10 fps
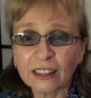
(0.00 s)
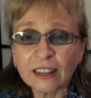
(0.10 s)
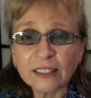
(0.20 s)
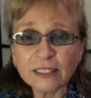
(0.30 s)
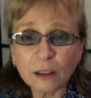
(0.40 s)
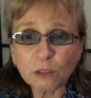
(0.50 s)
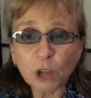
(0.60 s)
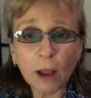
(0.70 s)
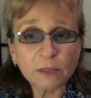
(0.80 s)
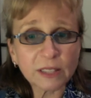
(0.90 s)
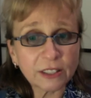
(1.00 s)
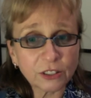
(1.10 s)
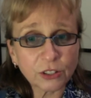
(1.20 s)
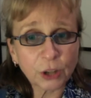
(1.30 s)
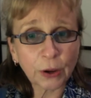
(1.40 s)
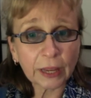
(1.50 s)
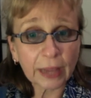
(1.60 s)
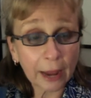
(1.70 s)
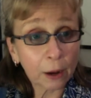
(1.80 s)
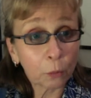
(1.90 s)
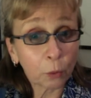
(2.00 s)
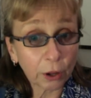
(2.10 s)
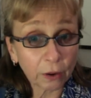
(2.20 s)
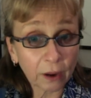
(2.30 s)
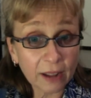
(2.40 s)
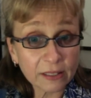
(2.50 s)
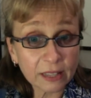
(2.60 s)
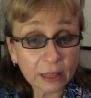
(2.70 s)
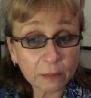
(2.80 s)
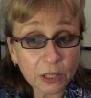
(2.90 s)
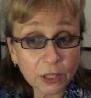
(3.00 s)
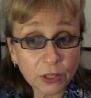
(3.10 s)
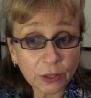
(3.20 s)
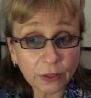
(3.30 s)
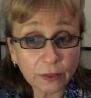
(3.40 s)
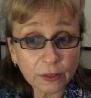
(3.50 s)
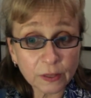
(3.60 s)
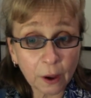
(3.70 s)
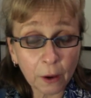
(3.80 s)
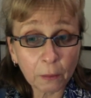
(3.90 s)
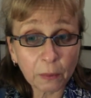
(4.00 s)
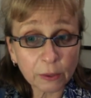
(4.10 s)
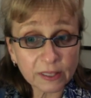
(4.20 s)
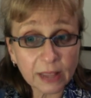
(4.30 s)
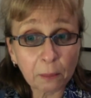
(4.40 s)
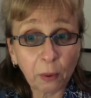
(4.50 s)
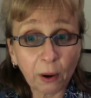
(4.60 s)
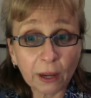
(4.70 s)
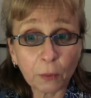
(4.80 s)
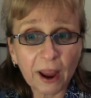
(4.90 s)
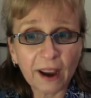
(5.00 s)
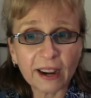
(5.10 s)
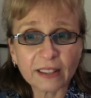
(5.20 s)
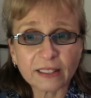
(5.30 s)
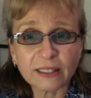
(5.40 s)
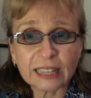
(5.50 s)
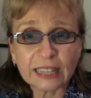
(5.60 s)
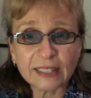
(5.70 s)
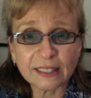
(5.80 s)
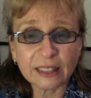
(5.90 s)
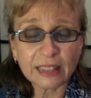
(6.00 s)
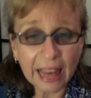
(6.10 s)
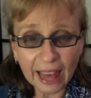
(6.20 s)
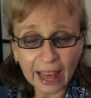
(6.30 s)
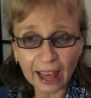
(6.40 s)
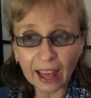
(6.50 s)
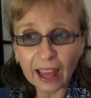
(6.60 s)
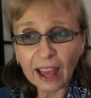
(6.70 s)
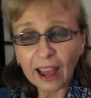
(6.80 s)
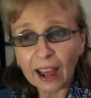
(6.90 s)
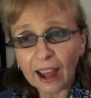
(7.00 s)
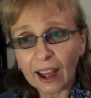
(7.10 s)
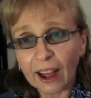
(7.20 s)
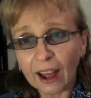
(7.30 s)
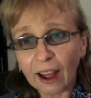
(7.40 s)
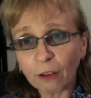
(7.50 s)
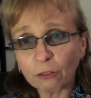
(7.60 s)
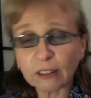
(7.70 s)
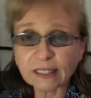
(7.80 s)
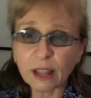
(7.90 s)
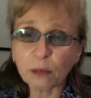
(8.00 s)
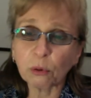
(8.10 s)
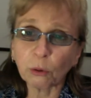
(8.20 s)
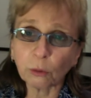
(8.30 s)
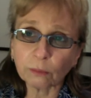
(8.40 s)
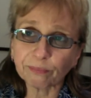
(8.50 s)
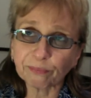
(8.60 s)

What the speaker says: Sometimes they just don't get what you're asking them to do, so because that body awareness isn't there, for example,